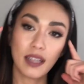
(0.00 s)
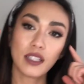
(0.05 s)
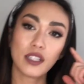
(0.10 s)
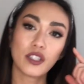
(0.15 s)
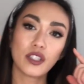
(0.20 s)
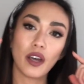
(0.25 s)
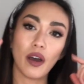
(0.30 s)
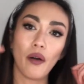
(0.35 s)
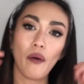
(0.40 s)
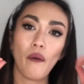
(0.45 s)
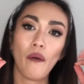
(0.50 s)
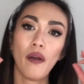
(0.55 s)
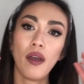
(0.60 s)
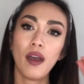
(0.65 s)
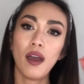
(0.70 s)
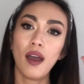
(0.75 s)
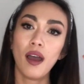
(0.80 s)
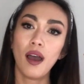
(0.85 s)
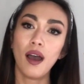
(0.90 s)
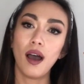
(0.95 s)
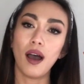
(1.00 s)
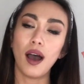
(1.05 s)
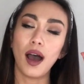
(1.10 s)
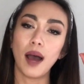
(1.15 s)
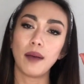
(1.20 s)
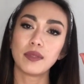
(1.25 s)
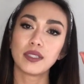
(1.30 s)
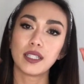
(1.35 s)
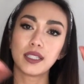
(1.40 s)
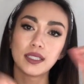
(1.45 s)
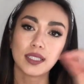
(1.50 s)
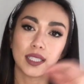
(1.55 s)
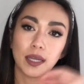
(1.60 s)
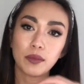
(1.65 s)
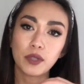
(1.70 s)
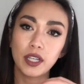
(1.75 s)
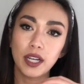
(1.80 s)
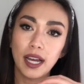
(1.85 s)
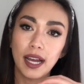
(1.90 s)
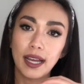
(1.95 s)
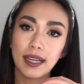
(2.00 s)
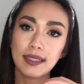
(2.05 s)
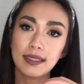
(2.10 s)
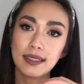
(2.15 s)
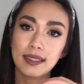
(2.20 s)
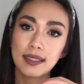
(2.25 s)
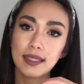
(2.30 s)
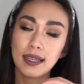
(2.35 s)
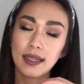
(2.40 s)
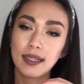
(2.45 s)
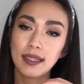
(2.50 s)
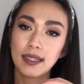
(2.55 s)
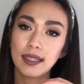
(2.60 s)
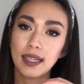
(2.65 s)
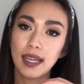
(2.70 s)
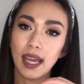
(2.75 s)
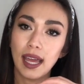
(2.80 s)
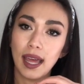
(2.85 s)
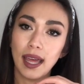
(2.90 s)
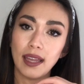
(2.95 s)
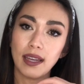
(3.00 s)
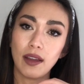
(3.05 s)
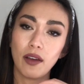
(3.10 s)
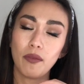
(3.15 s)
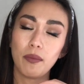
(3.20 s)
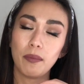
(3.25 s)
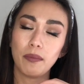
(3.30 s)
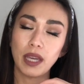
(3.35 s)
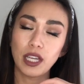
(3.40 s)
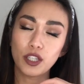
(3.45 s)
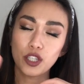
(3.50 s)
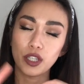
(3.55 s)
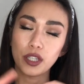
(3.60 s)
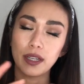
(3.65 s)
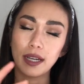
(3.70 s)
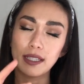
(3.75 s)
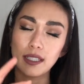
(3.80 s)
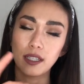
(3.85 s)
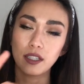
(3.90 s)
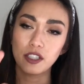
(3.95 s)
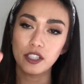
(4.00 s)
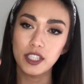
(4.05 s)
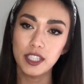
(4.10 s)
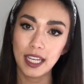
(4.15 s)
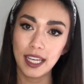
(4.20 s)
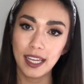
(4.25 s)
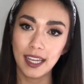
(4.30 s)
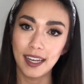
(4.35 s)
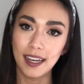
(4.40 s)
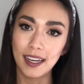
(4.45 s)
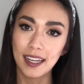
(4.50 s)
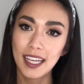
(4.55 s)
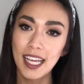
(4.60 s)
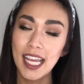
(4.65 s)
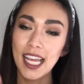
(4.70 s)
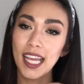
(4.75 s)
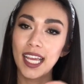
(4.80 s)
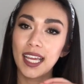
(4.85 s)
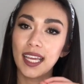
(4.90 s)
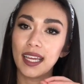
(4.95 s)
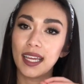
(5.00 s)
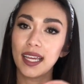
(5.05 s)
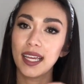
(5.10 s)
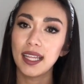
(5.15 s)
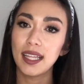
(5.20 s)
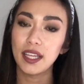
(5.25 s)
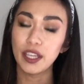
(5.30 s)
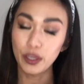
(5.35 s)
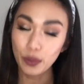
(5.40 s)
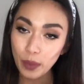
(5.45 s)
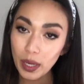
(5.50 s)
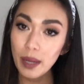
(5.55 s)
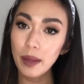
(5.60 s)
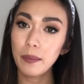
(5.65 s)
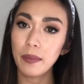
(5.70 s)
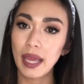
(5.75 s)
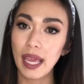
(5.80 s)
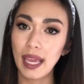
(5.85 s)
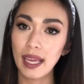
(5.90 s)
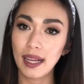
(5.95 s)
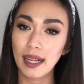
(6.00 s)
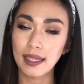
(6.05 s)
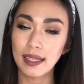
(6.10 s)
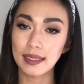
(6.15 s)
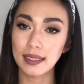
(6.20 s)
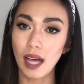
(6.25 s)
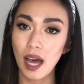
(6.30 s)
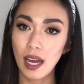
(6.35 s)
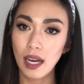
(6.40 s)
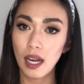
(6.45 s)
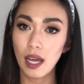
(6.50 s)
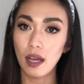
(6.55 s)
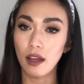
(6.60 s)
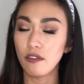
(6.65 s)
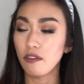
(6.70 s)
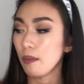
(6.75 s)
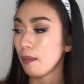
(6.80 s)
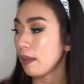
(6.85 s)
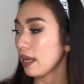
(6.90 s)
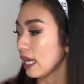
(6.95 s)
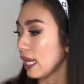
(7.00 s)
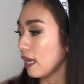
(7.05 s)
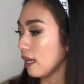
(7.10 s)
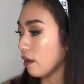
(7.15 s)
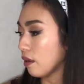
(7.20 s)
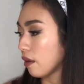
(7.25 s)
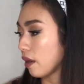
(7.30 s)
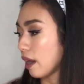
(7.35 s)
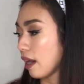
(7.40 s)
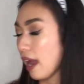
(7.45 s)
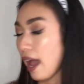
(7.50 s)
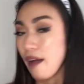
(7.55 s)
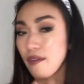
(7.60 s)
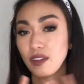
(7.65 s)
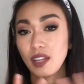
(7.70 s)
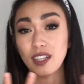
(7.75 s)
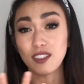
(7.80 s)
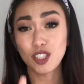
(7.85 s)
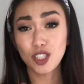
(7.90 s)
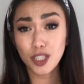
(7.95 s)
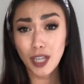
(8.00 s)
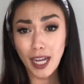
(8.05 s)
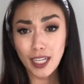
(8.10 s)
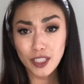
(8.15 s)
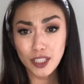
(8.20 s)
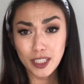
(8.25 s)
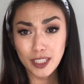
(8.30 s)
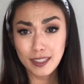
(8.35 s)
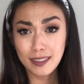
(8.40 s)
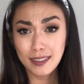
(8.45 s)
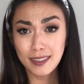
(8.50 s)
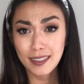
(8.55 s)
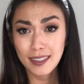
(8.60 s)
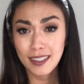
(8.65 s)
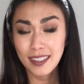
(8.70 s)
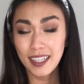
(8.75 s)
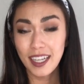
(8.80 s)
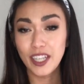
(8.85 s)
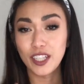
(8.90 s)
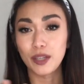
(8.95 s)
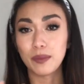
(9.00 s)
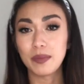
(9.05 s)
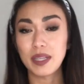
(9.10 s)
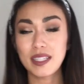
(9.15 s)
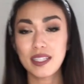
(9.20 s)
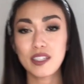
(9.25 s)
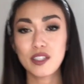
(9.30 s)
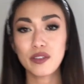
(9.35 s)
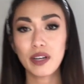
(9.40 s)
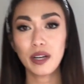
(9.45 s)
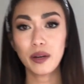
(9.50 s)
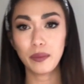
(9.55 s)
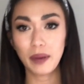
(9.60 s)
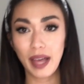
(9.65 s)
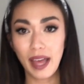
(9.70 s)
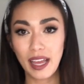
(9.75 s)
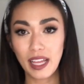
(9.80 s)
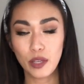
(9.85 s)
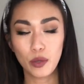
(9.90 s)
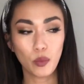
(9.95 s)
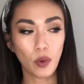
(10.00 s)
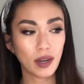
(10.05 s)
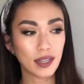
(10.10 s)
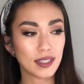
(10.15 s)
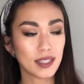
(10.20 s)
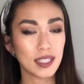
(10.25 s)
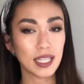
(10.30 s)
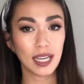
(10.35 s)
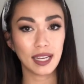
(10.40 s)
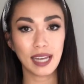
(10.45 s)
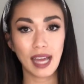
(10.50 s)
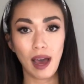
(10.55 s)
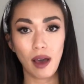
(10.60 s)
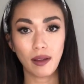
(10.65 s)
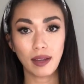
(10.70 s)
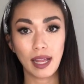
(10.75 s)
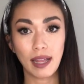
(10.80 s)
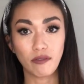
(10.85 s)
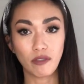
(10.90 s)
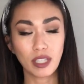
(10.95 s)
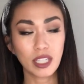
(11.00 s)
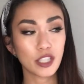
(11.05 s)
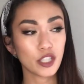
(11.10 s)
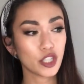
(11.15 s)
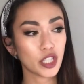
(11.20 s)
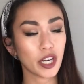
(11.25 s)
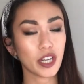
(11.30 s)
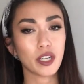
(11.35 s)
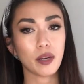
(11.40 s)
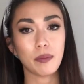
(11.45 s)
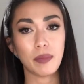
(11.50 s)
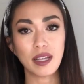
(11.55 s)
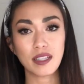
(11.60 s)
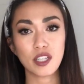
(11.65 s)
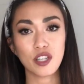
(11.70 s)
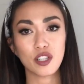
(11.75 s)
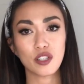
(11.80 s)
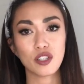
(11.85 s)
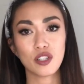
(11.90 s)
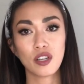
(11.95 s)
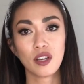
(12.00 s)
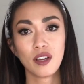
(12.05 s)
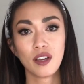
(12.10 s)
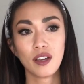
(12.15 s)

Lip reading: So to summarize and make sure you guys understand, you want to make a lot of money or have a lot of traction in your business right away, and you want to stand out and really share your message